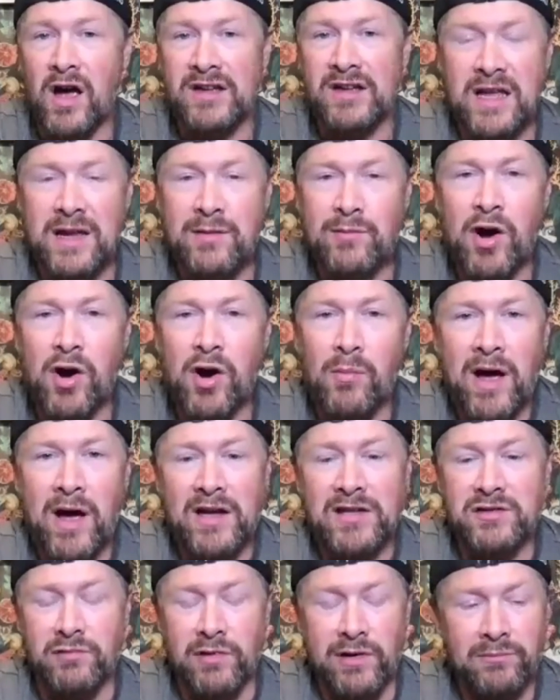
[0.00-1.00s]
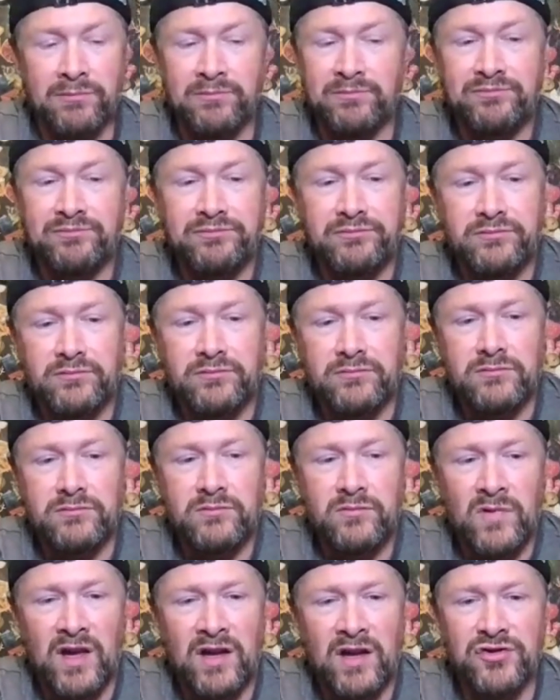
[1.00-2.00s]
an email back to him
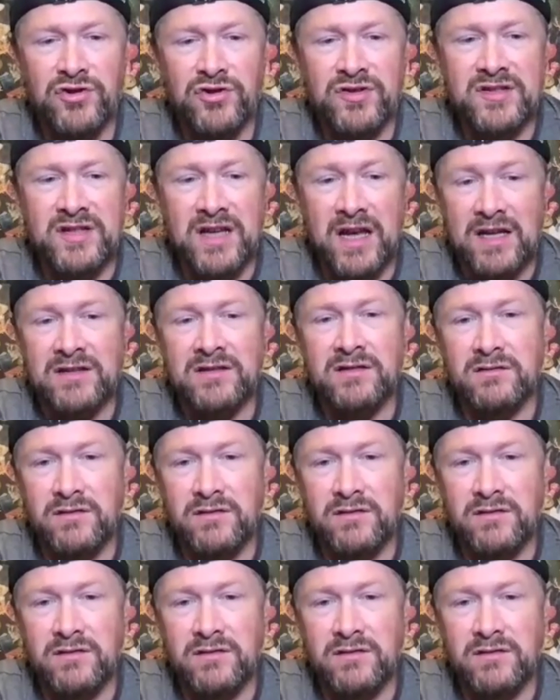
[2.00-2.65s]
and just said,